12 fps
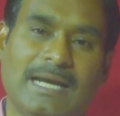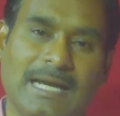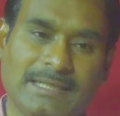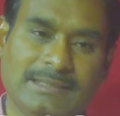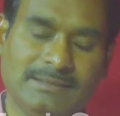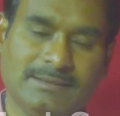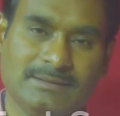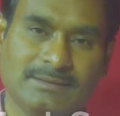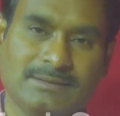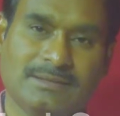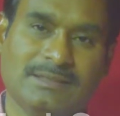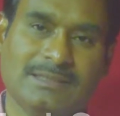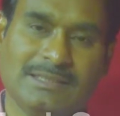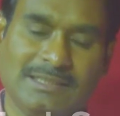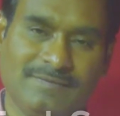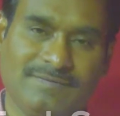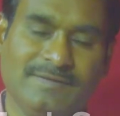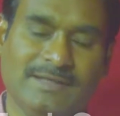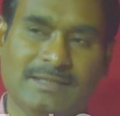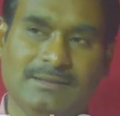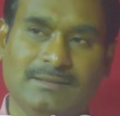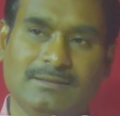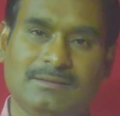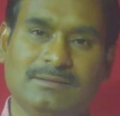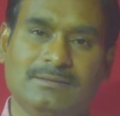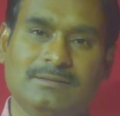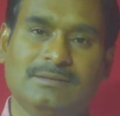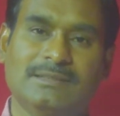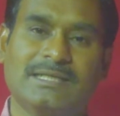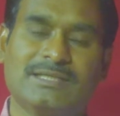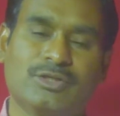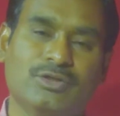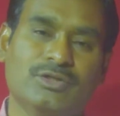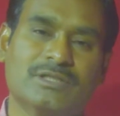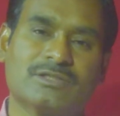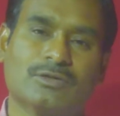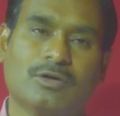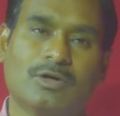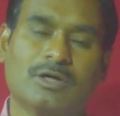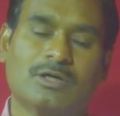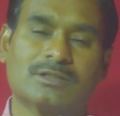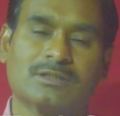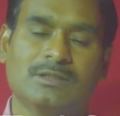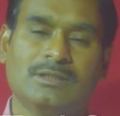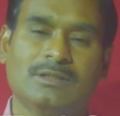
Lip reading: and if then the residuals are